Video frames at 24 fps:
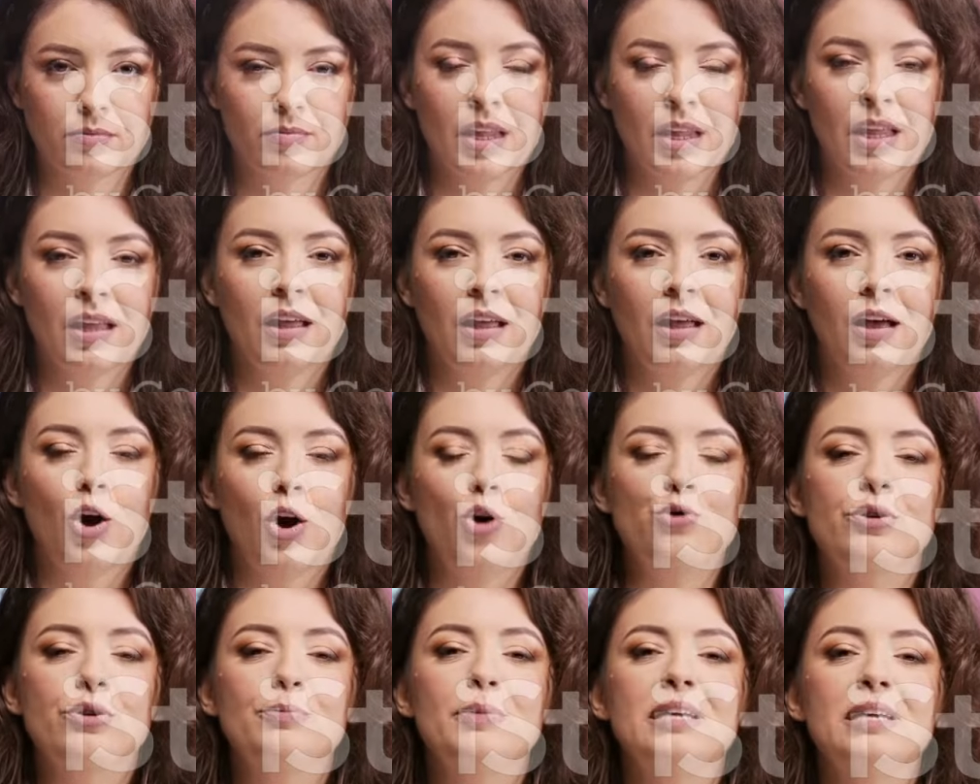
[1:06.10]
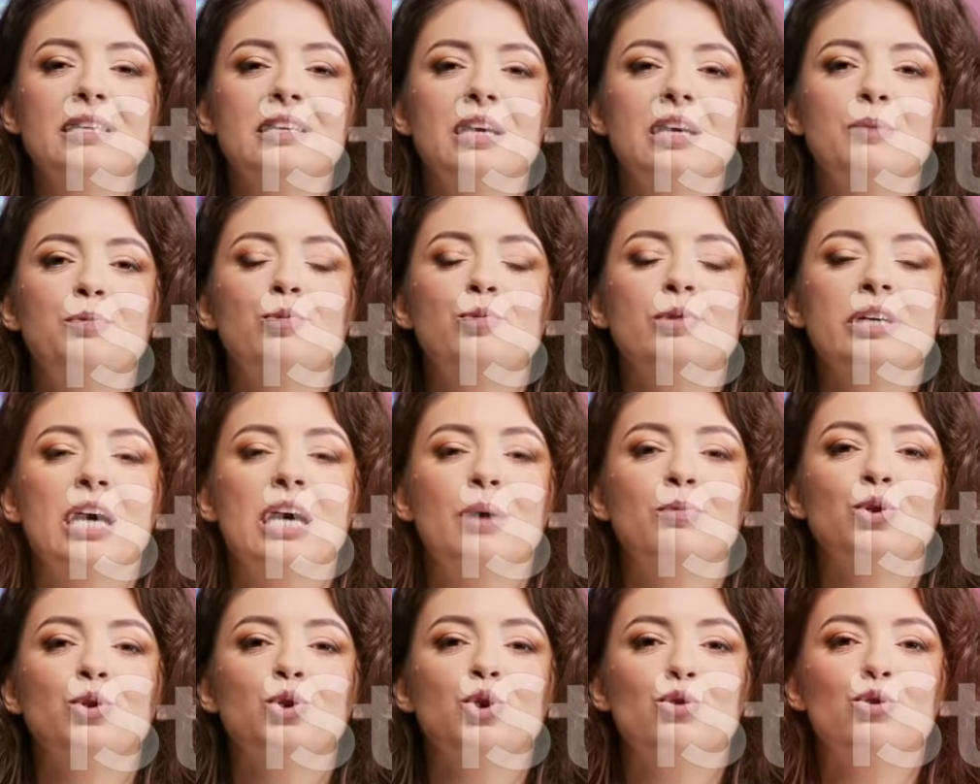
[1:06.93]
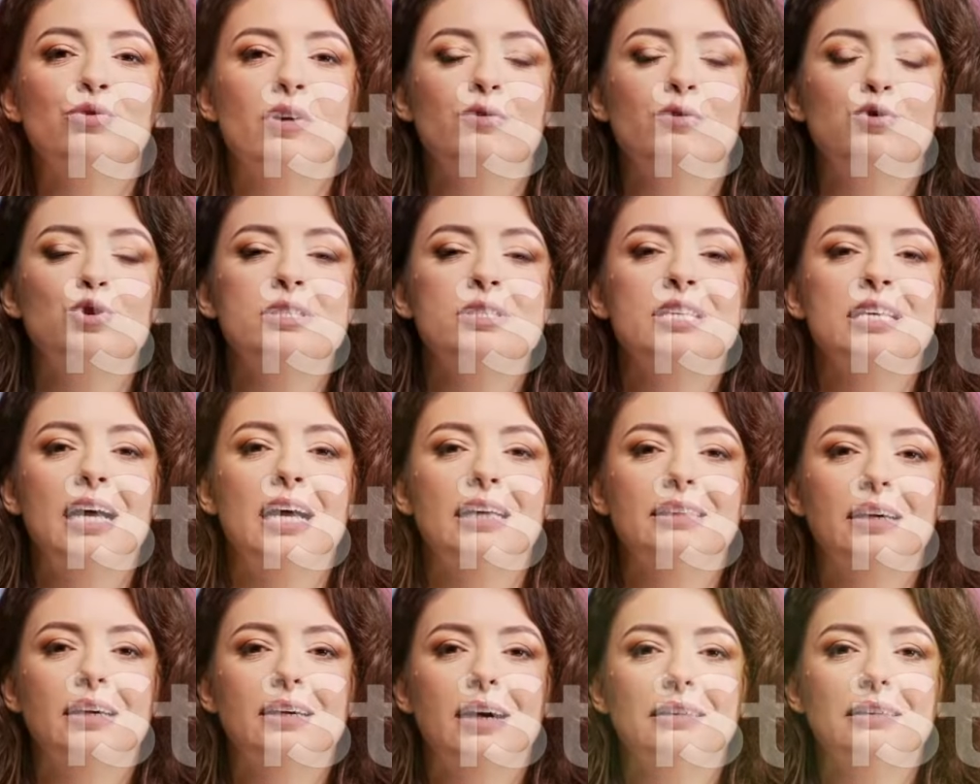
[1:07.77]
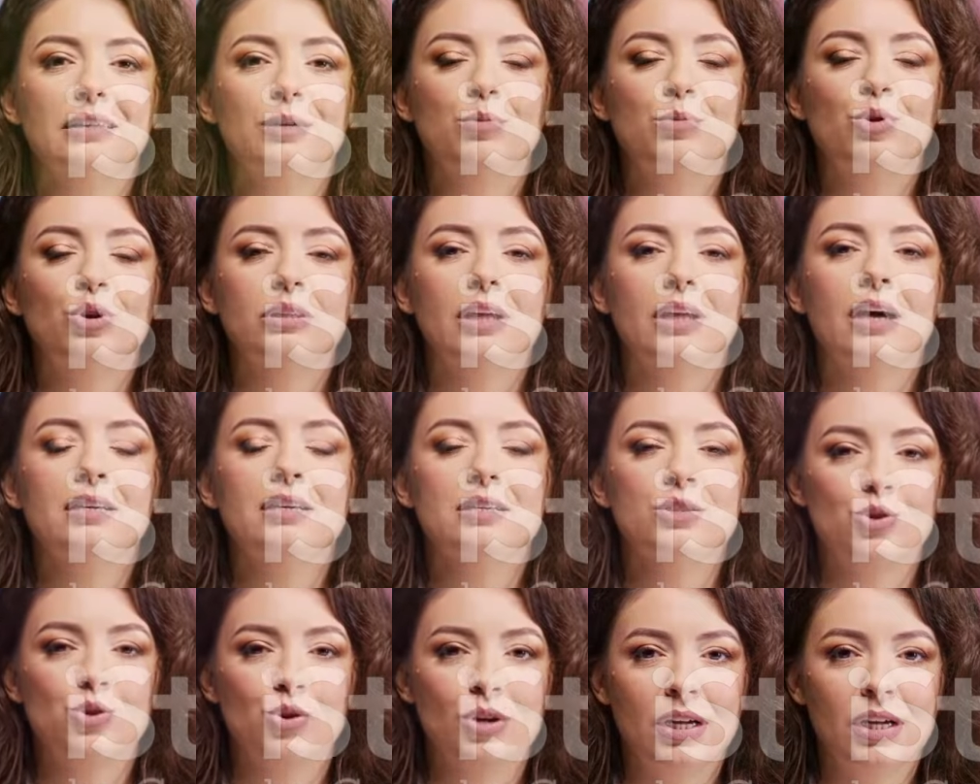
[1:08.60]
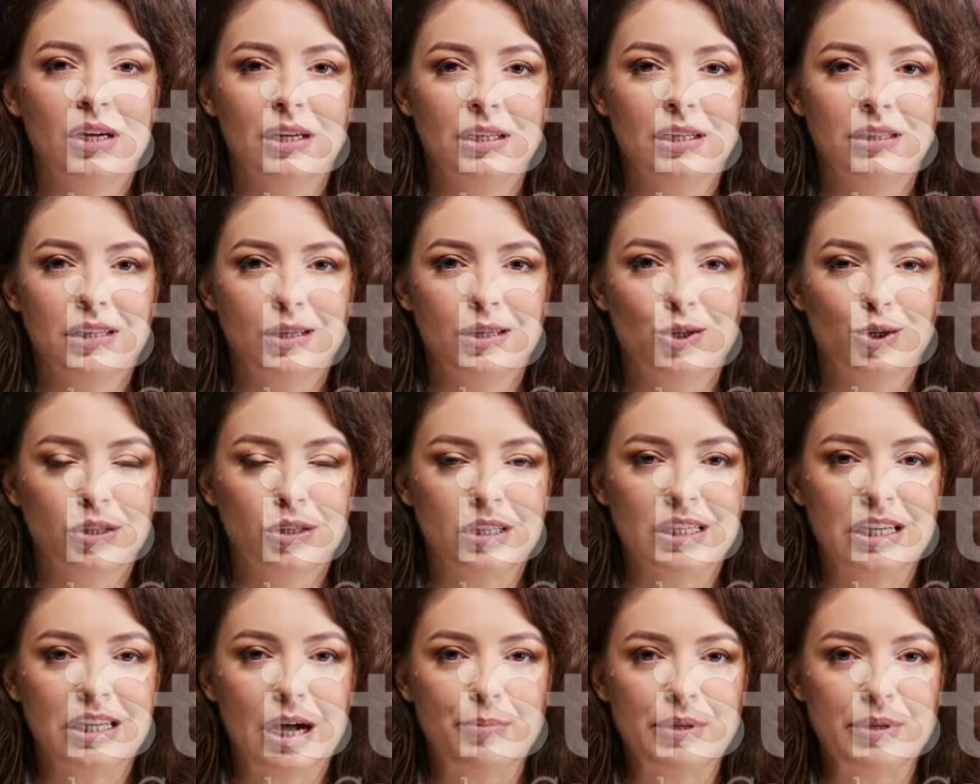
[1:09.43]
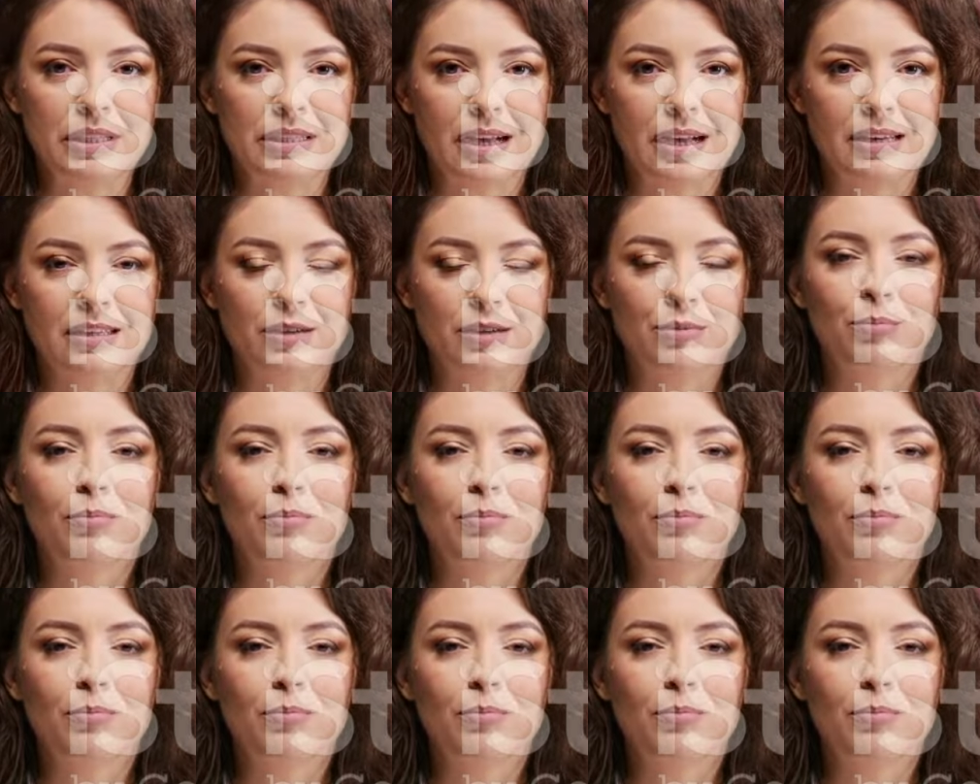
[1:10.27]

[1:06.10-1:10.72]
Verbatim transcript: The concerns mainly stem from data privacy issues and how user information is handled.